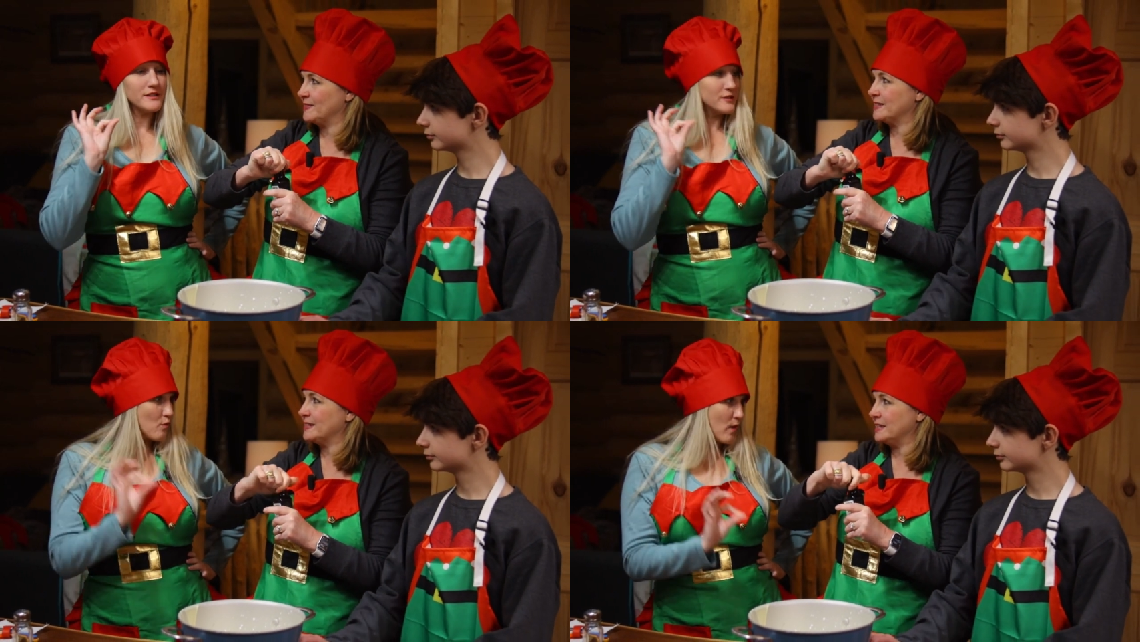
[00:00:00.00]

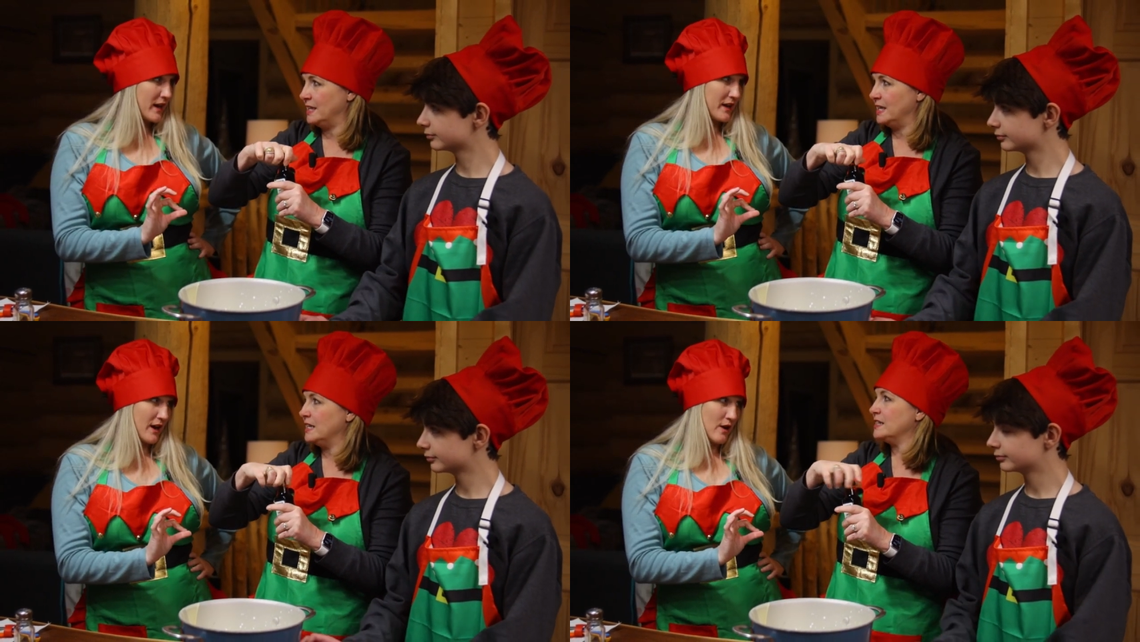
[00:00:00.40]
Speaker 1: is the way
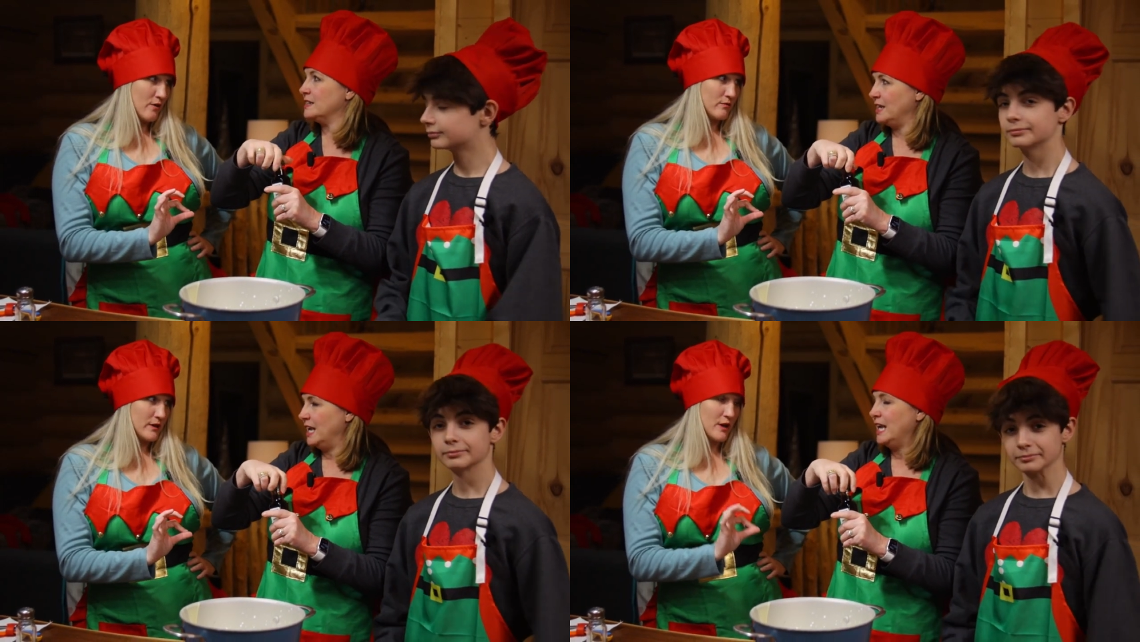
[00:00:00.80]
to
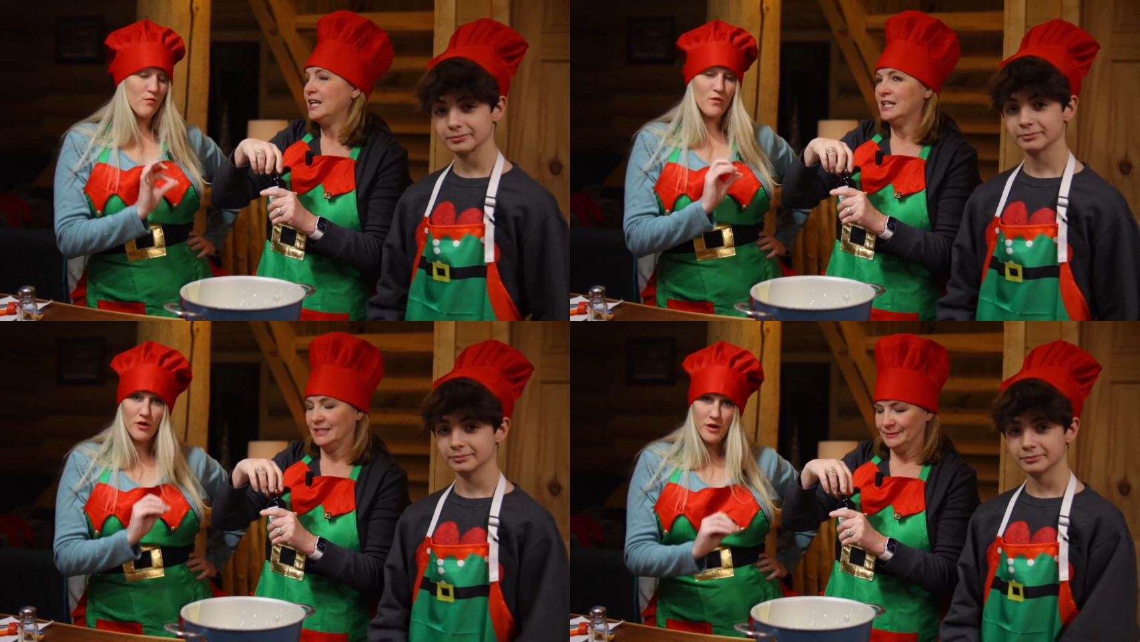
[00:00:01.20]
go. It
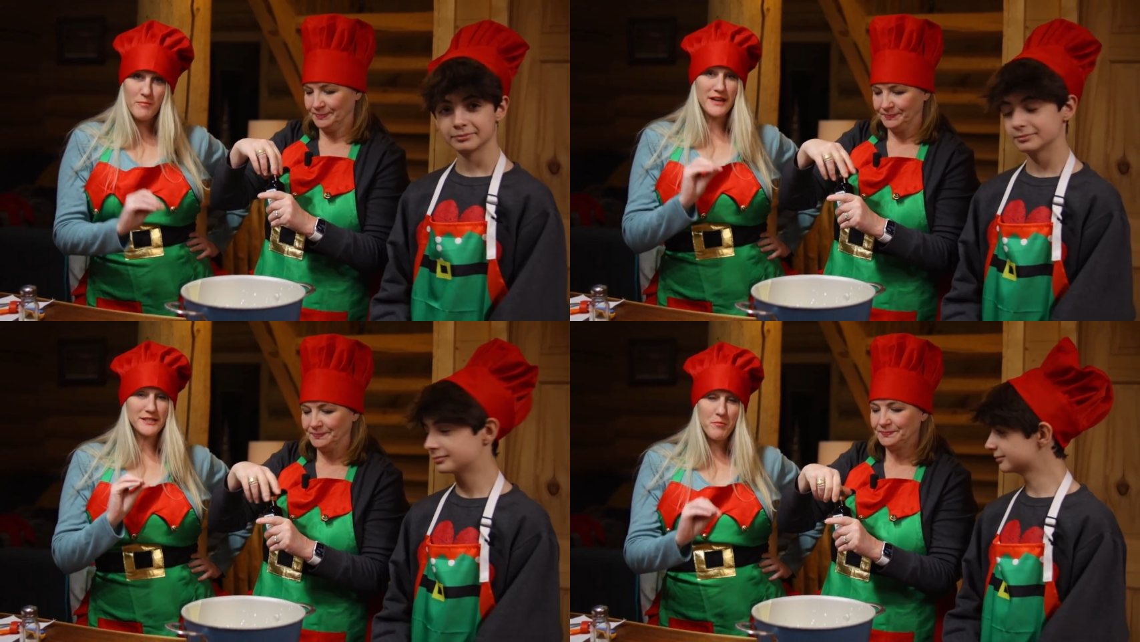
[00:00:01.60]
really
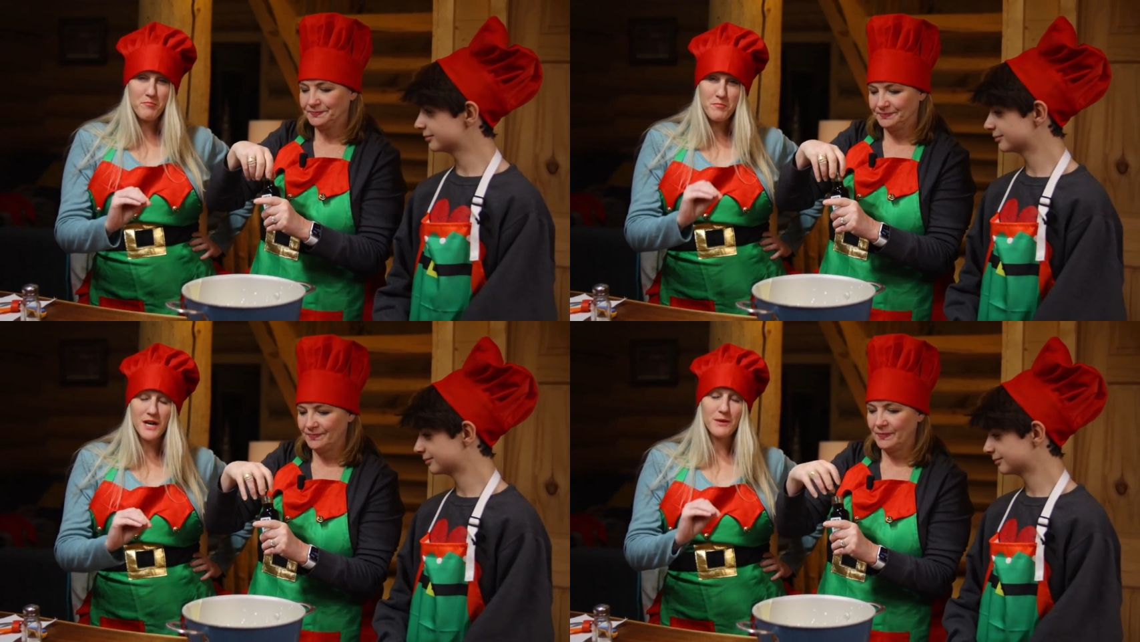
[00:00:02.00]
makes a
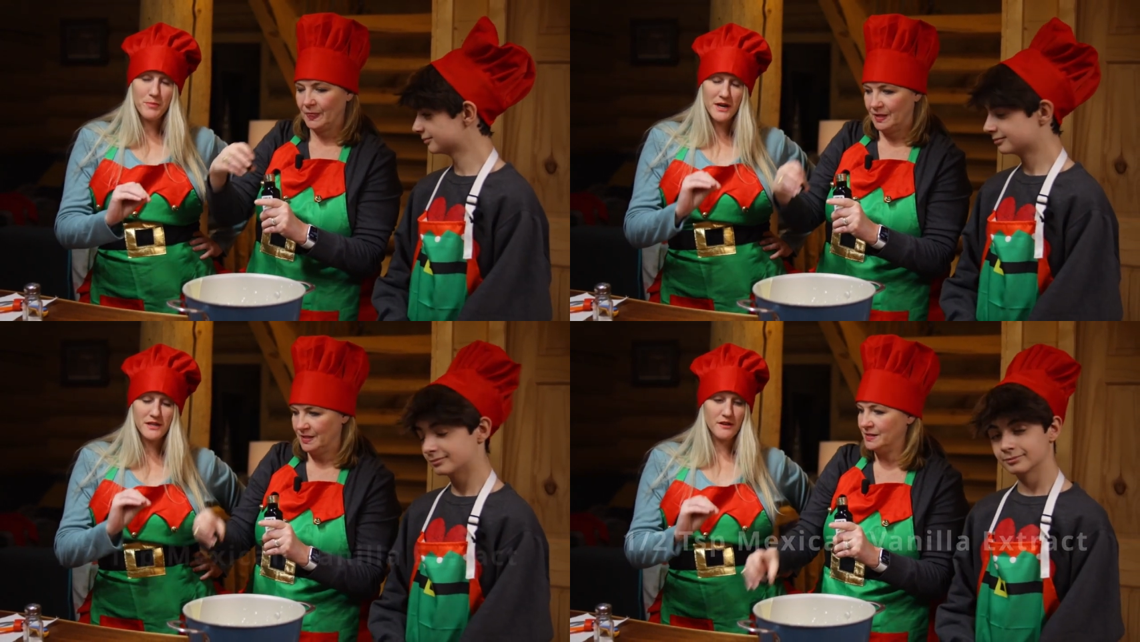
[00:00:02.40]
big,
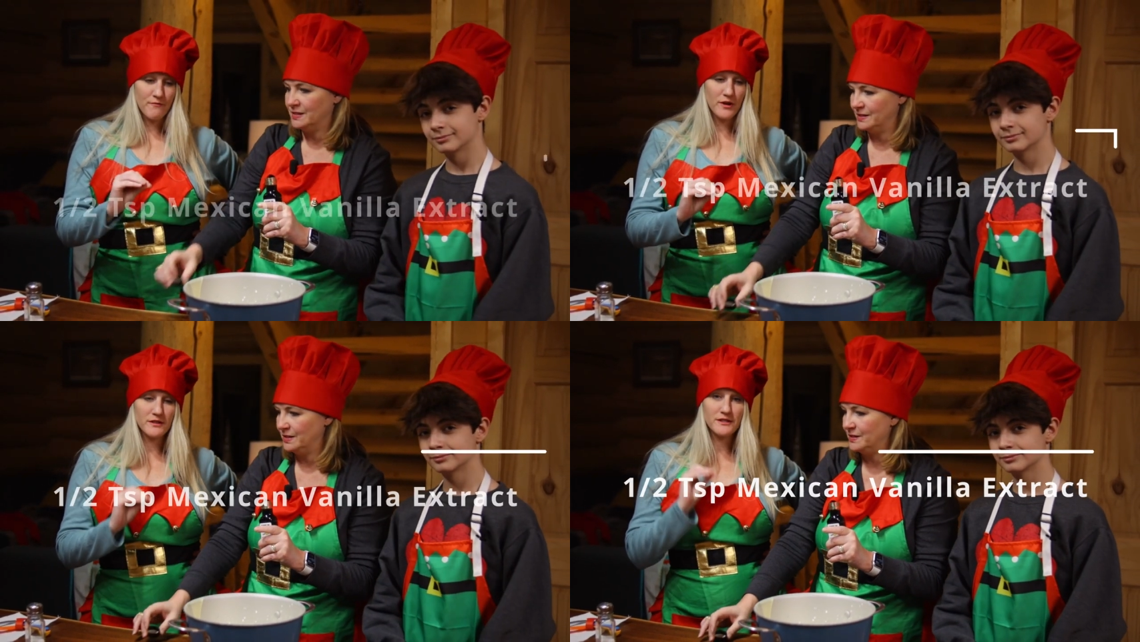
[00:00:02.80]
big
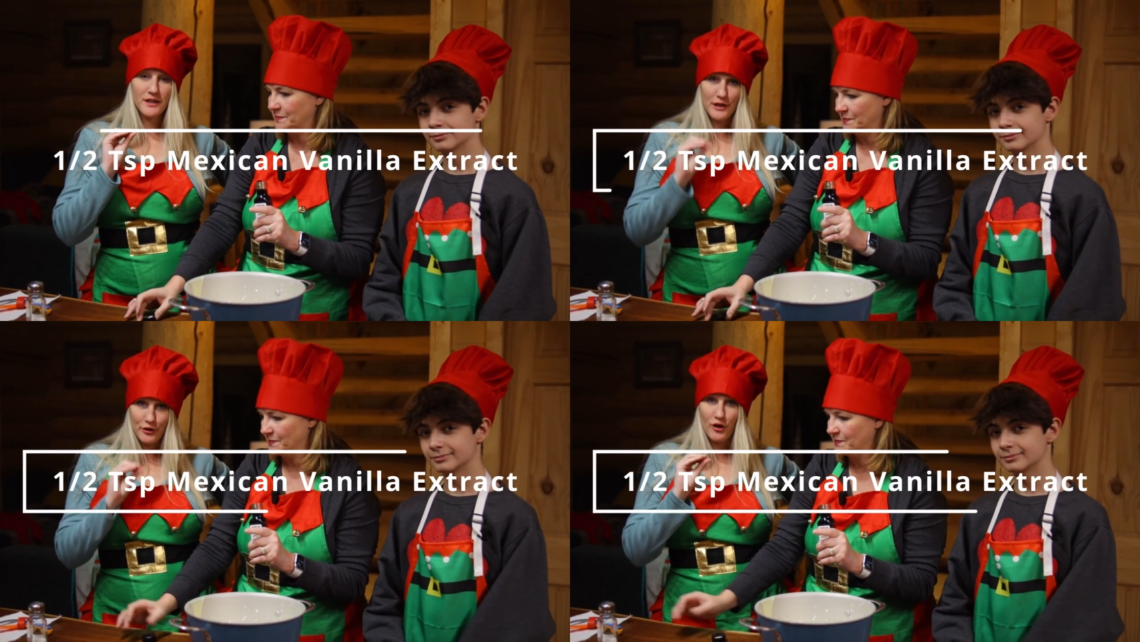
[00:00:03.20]
difference
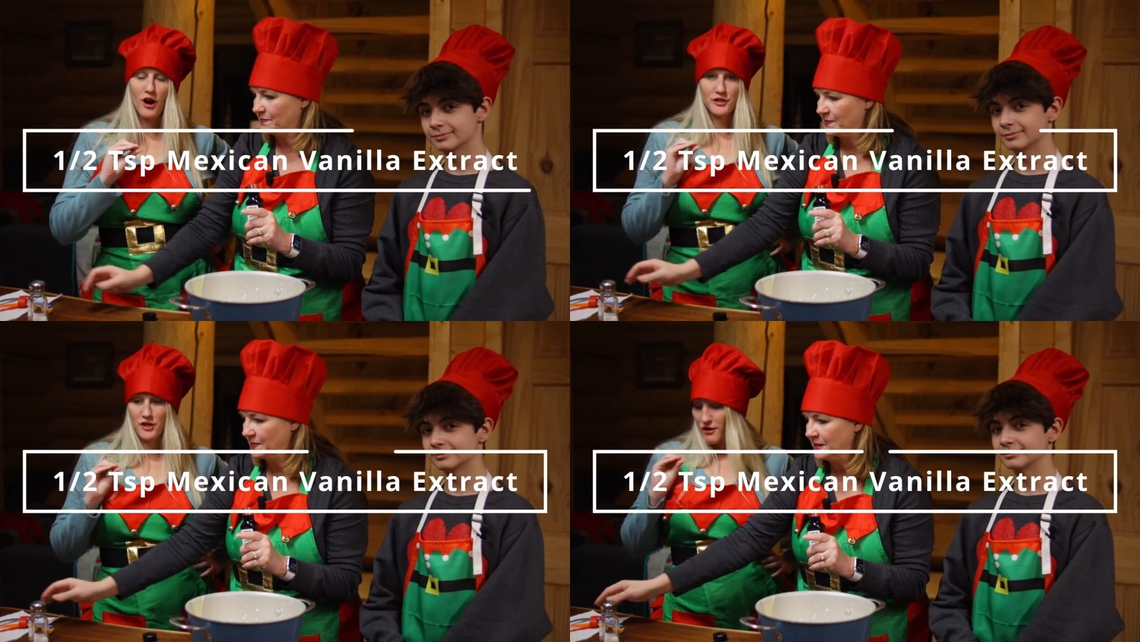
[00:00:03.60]
in your
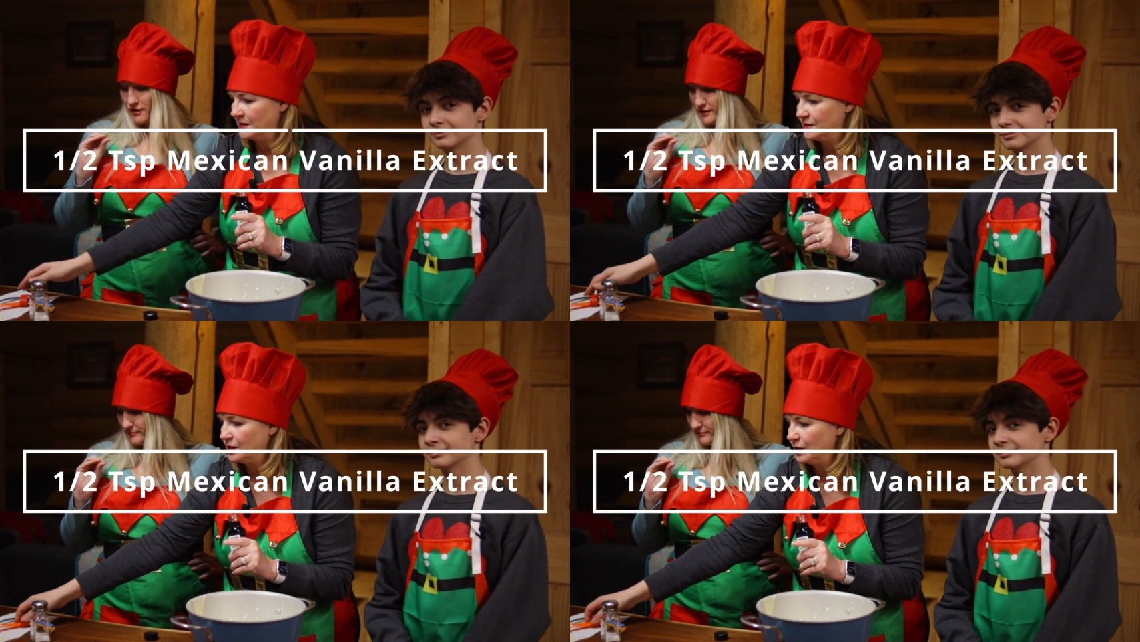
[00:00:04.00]
hot chocolate.